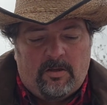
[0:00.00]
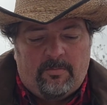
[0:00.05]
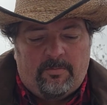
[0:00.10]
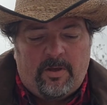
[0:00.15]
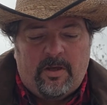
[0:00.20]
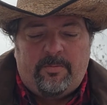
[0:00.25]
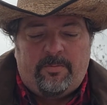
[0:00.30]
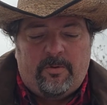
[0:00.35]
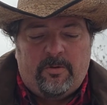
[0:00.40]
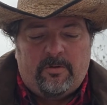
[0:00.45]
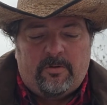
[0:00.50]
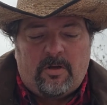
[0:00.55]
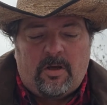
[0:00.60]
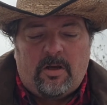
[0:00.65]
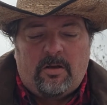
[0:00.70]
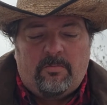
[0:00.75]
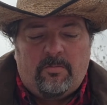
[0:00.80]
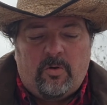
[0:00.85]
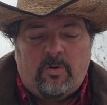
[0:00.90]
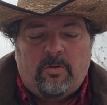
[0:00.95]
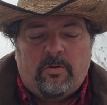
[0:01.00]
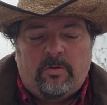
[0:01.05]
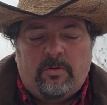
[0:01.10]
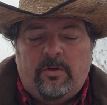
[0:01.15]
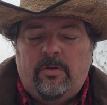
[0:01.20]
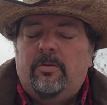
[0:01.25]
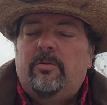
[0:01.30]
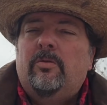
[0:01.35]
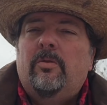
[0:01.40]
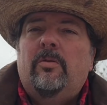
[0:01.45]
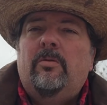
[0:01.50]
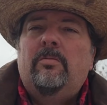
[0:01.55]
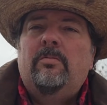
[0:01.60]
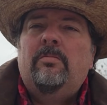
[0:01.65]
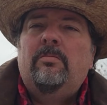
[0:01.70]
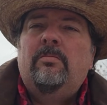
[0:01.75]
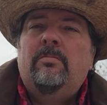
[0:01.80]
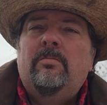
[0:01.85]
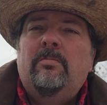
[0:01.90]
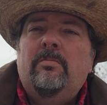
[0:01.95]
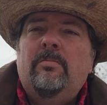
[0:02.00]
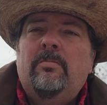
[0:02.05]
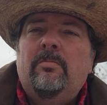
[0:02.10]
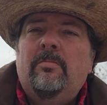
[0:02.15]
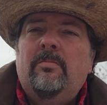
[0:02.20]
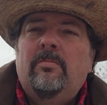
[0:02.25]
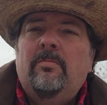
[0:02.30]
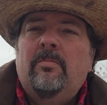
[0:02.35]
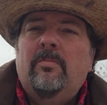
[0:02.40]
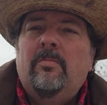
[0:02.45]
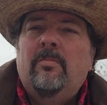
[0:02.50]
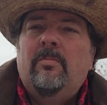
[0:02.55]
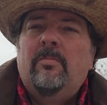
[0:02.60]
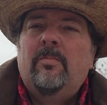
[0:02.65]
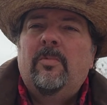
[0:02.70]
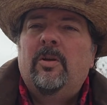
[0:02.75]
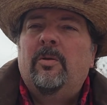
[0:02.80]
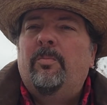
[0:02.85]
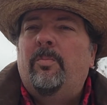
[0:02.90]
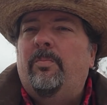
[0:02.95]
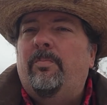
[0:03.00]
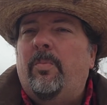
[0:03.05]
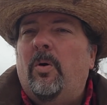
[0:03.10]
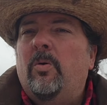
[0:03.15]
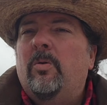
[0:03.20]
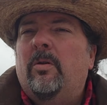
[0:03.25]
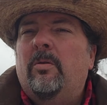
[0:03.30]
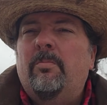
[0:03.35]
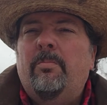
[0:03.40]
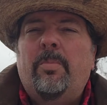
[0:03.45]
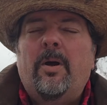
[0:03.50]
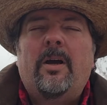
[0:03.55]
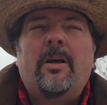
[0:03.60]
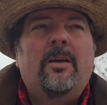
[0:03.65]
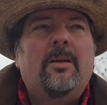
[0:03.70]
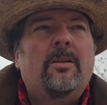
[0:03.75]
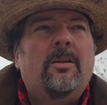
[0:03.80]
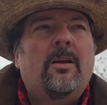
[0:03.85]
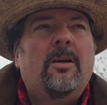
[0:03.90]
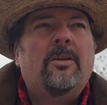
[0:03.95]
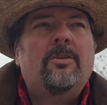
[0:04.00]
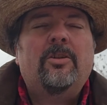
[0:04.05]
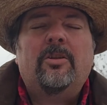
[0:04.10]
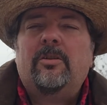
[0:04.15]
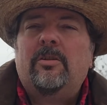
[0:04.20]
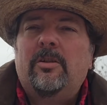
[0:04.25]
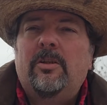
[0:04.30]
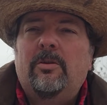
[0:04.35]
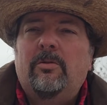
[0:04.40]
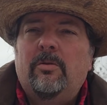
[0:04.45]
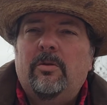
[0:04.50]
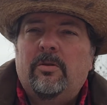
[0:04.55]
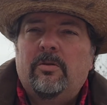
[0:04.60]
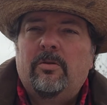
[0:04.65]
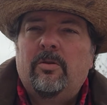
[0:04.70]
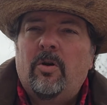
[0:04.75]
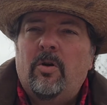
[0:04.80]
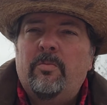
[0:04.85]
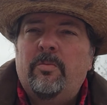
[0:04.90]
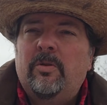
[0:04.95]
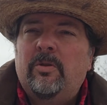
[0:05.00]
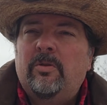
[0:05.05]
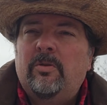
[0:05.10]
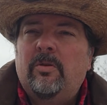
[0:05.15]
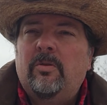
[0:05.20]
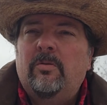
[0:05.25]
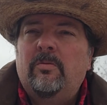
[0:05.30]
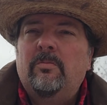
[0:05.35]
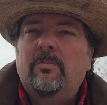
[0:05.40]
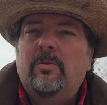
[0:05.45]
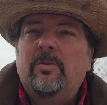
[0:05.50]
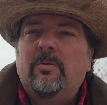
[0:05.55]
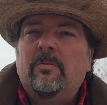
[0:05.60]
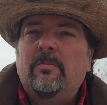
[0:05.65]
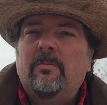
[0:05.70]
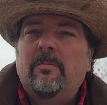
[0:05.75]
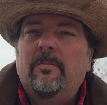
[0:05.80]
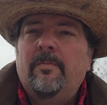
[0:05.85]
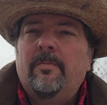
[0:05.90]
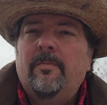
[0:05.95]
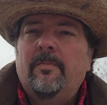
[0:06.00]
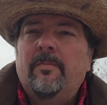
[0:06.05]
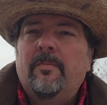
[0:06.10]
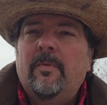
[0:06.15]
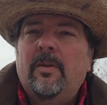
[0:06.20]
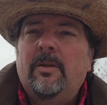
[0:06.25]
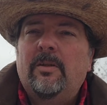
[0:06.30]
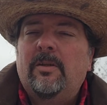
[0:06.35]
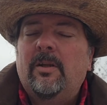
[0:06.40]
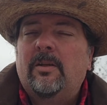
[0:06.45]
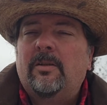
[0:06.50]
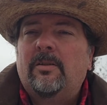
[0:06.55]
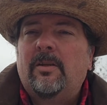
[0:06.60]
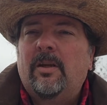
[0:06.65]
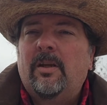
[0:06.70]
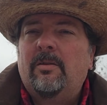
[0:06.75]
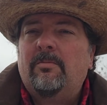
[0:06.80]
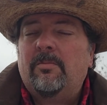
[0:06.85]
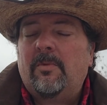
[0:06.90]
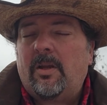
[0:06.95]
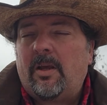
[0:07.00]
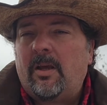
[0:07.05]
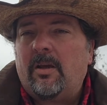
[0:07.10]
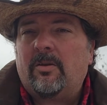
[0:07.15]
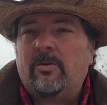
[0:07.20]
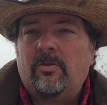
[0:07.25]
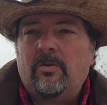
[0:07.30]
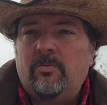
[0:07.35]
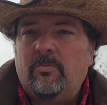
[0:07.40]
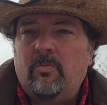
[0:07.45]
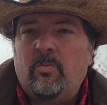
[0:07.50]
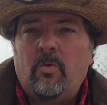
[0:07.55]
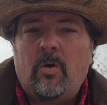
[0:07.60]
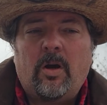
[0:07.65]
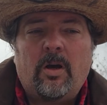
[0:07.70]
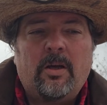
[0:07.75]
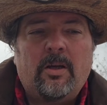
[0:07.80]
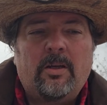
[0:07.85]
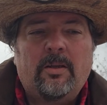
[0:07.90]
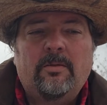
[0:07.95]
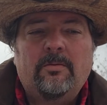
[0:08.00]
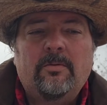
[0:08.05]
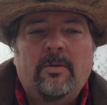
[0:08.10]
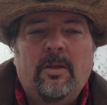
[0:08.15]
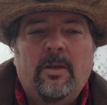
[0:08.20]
People are not born neutral. They're born biologically with chromosomes that dictate X, Y,